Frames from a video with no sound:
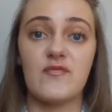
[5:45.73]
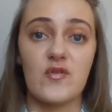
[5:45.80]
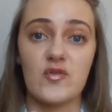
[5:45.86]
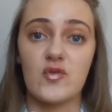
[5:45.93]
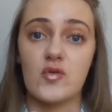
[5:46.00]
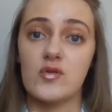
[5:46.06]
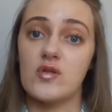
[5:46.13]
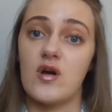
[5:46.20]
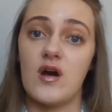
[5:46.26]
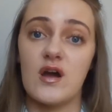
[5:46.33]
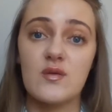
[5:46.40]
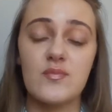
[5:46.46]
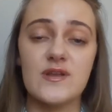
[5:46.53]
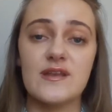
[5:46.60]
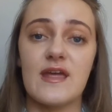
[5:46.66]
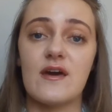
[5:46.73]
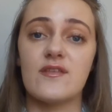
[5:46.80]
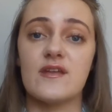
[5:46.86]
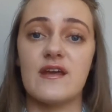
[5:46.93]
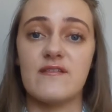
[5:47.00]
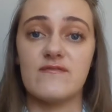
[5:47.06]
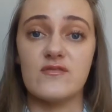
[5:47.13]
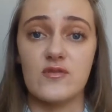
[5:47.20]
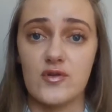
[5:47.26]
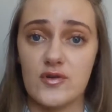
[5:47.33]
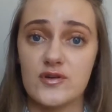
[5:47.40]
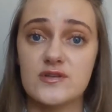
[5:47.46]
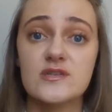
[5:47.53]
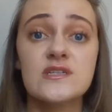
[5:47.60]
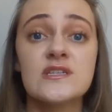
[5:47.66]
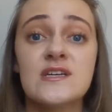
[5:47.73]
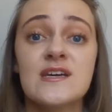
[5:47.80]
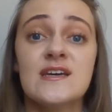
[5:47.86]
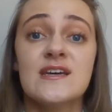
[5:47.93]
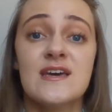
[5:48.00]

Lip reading: further along, but now that I've learned